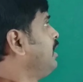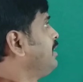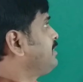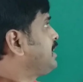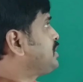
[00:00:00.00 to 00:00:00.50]

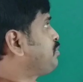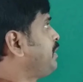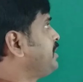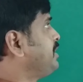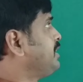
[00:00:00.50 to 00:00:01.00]
That's
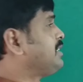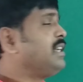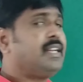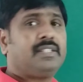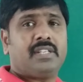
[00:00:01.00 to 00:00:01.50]
why it
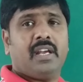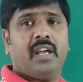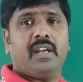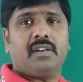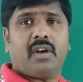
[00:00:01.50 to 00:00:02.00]
get
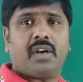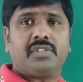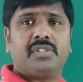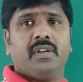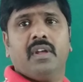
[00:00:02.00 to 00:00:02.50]

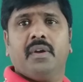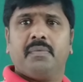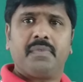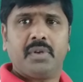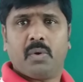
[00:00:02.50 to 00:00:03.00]
enlarged.
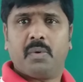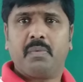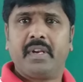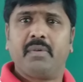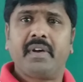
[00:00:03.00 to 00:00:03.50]
We know
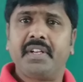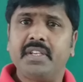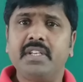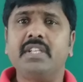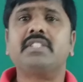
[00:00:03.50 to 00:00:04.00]
whenever
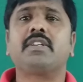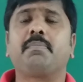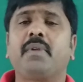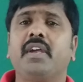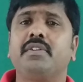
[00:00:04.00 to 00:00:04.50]
heat is
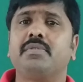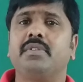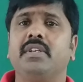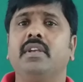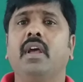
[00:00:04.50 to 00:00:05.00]
applied to
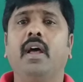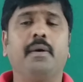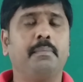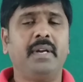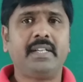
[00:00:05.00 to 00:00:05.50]
the
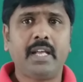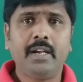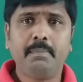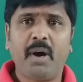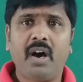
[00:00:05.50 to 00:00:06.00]

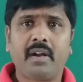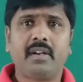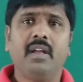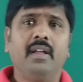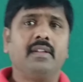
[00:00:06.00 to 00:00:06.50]
metal
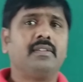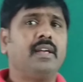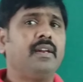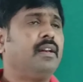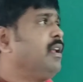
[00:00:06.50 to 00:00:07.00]
bar,
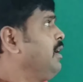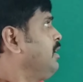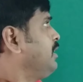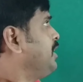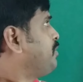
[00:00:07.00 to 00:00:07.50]
then
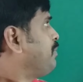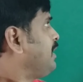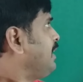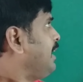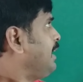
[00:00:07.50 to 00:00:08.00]
it
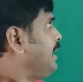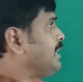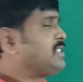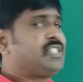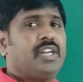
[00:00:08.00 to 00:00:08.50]
will
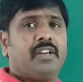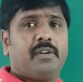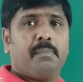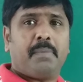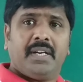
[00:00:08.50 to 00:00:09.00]

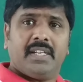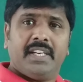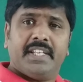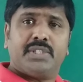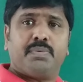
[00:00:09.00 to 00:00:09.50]
extend, but
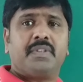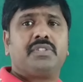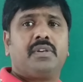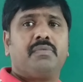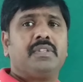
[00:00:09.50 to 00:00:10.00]
it is
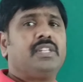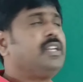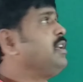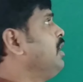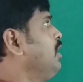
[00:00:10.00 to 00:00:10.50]
fixed with
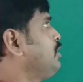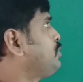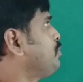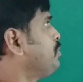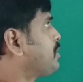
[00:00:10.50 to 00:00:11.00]
the
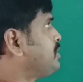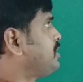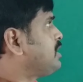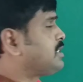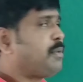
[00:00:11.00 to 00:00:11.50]
two
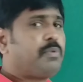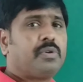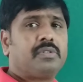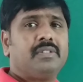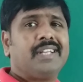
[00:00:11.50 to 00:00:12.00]
rigid
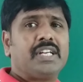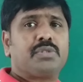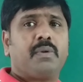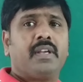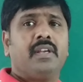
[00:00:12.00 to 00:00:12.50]
support.
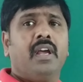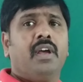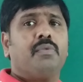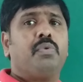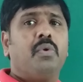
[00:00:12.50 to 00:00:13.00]
That's why
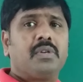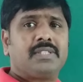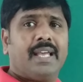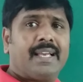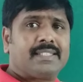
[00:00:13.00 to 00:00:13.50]
force
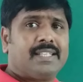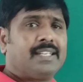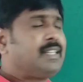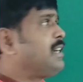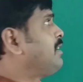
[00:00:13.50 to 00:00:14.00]

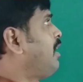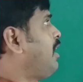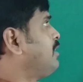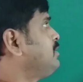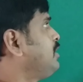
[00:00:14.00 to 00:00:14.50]
exerted
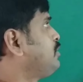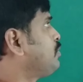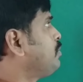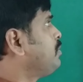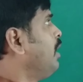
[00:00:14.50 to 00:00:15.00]
on the
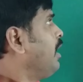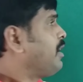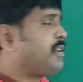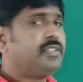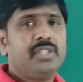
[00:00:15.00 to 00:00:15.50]
two
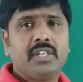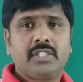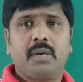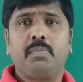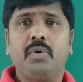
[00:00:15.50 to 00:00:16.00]
rigid
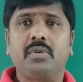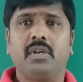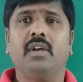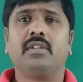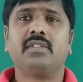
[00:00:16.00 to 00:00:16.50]
support,
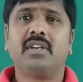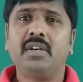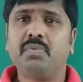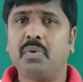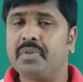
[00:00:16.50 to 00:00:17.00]

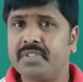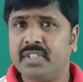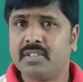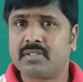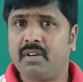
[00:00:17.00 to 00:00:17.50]
that force
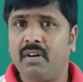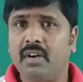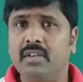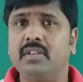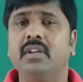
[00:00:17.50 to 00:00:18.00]
is
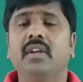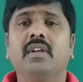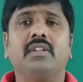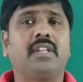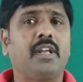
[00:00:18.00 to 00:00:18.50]
called
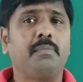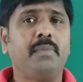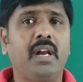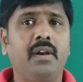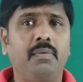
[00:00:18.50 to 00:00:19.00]

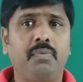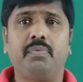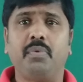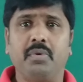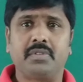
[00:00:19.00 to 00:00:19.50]
thermal
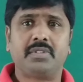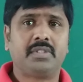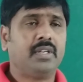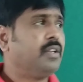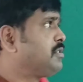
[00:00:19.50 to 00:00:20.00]

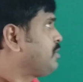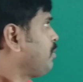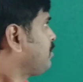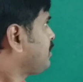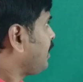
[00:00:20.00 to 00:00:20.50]
force.
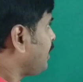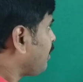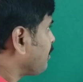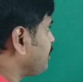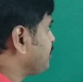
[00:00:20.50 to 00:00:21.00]
So the
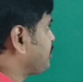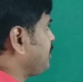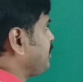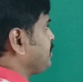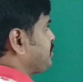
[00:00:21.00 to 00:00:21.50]

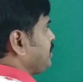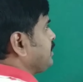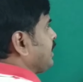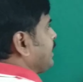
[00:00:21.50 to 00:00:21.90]
elongation is taken